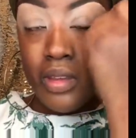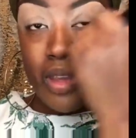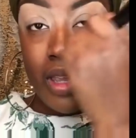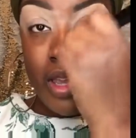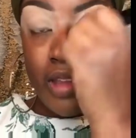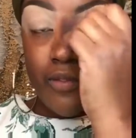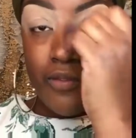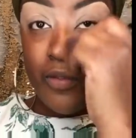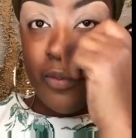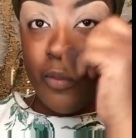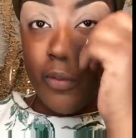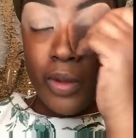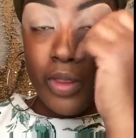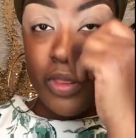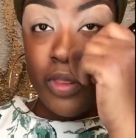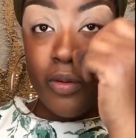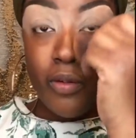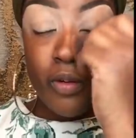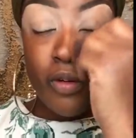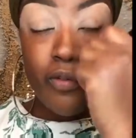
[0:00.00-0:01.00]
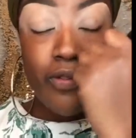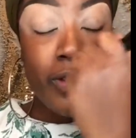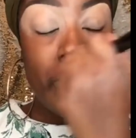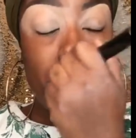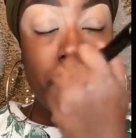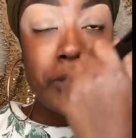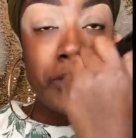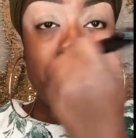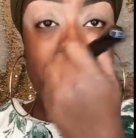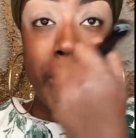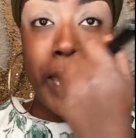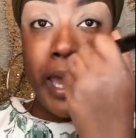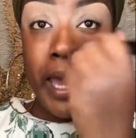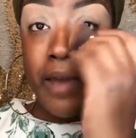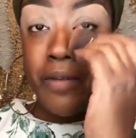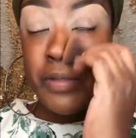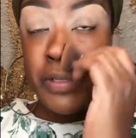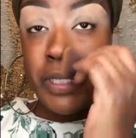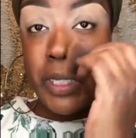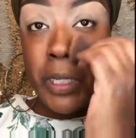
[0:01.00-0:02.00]
And from what the reviews that I
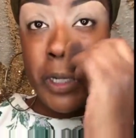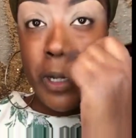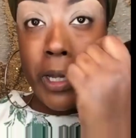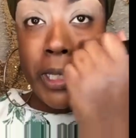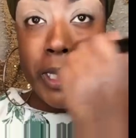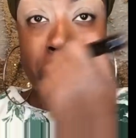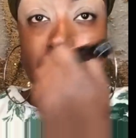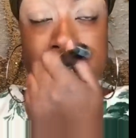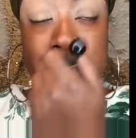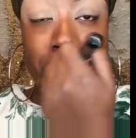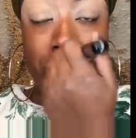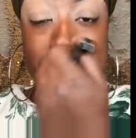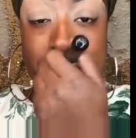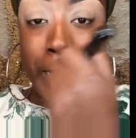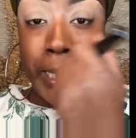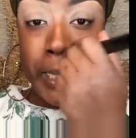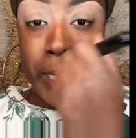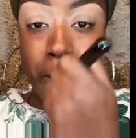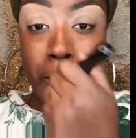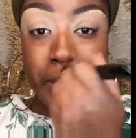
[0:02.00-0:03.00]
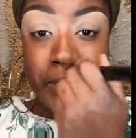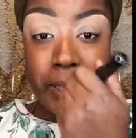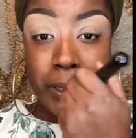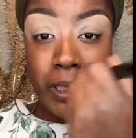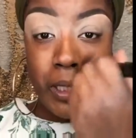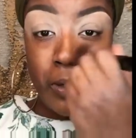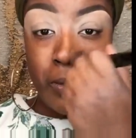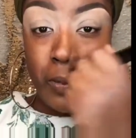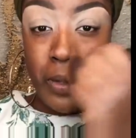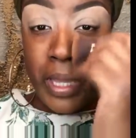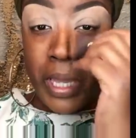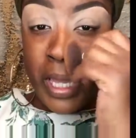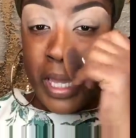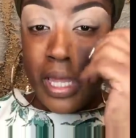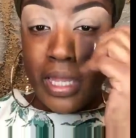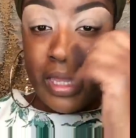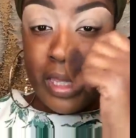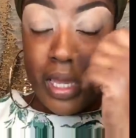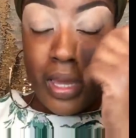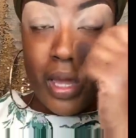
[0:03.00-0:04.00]
have seen on this, I've noticed that
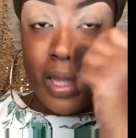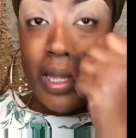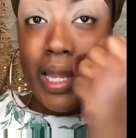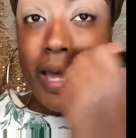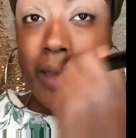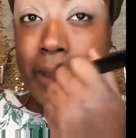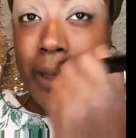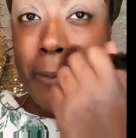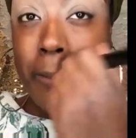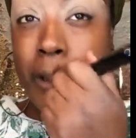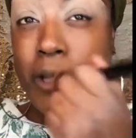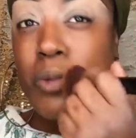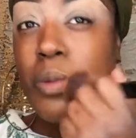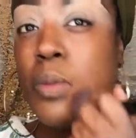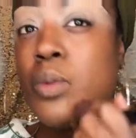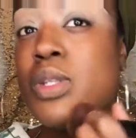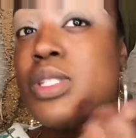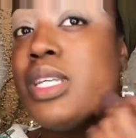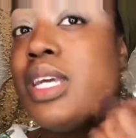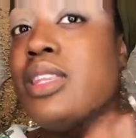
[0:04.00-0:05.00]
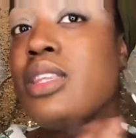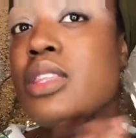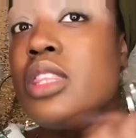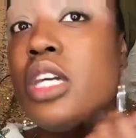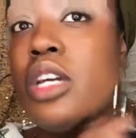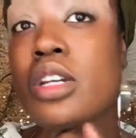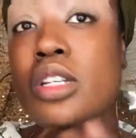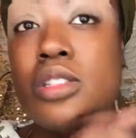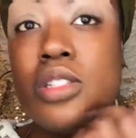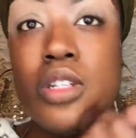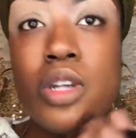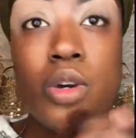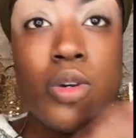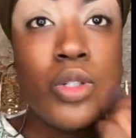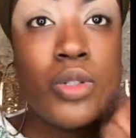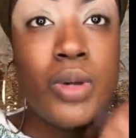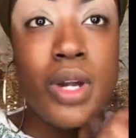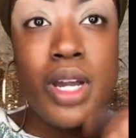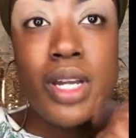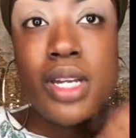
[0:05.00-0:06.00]
I think most people were saying that there is no
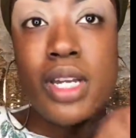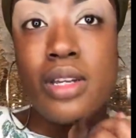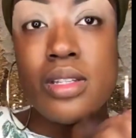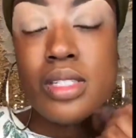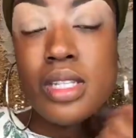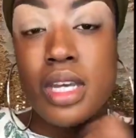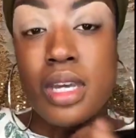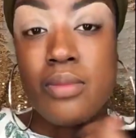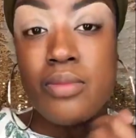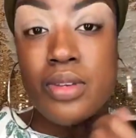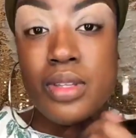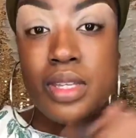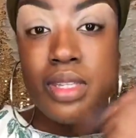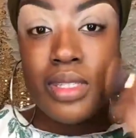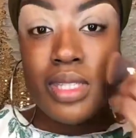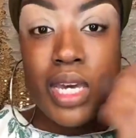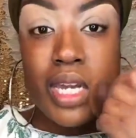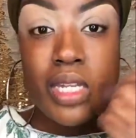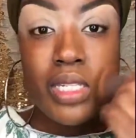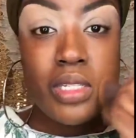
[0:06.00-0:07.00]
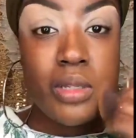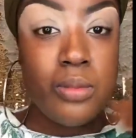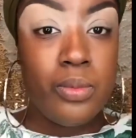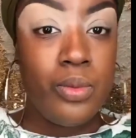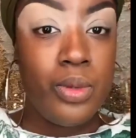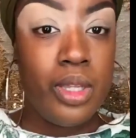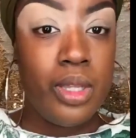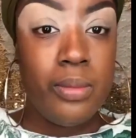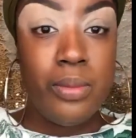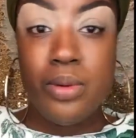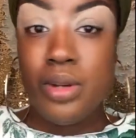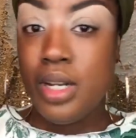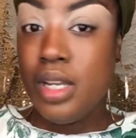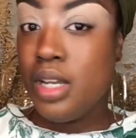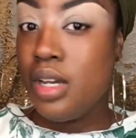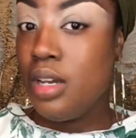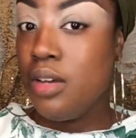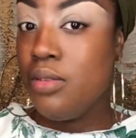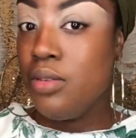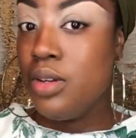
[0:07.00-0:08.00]
dry down time for this. That is a really pretty
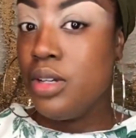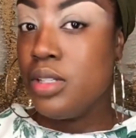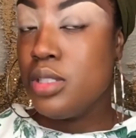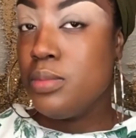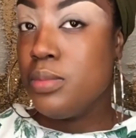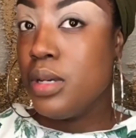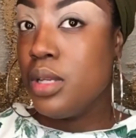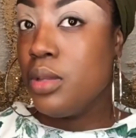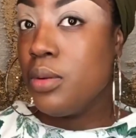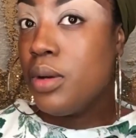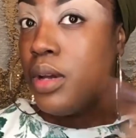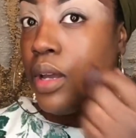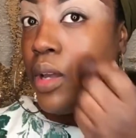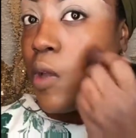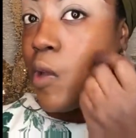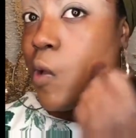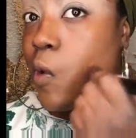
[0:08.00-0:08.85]
coverage, by the way.